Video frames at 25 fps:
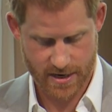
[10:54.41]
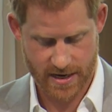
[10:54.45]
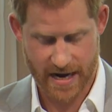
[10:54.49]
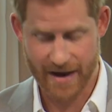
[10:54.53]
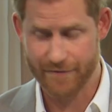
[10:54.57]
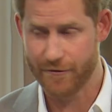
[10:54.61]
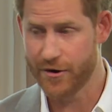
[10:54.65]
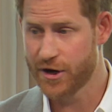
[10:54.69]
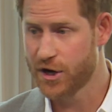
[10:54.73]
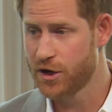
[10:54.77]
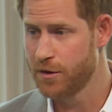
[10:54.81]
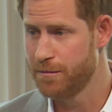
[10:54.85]

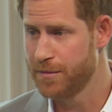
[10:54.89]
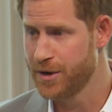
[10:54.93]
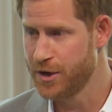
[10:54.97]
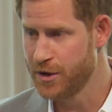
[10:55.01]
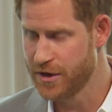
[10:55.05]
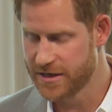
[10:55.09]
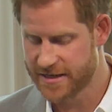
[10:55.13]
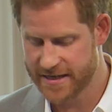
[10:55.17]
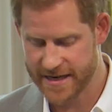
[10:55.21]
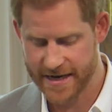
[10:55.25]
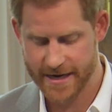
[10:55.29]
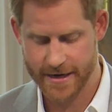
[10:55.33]
Every
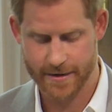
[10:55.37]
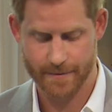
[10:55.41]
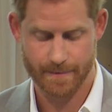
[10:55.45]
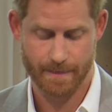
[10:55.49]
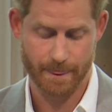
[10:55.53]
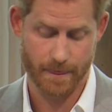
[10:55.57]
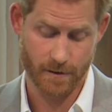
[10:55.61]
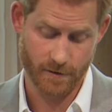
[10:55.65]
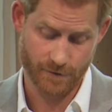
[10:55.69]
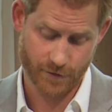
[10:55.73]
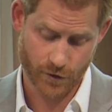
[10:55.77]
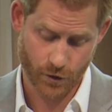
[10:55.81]
community,
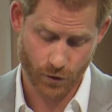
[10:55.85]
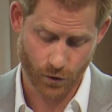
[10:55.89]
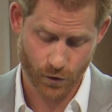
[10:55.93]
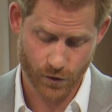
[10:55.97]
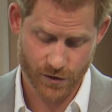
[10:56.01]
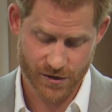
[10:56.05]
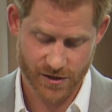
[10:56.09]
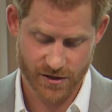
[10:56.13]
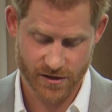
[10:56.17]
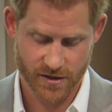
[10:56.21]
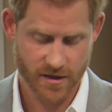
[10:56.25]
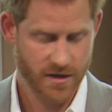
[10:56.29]
of
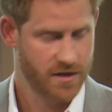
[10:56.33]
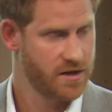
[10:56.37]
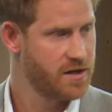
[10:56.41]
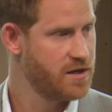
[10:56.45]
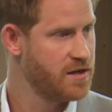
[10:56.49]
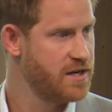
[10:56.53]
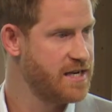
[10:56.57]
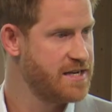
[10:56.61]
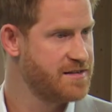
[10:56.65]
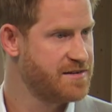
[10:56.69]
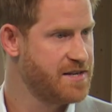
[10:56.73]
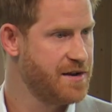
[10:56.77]
course,
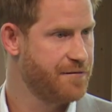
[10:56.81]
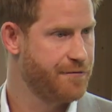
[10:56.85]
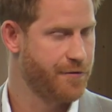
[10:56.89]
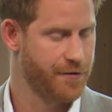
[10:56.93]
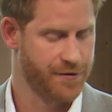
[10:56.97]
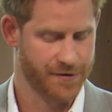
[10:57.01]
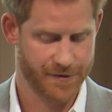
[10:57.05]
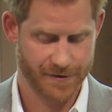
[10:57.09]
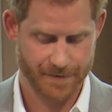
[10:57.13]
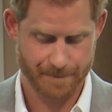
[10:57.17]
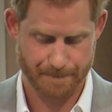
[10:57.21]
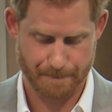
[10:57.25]
is
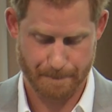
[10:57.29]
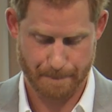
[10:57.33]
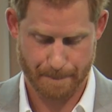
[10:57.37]
different.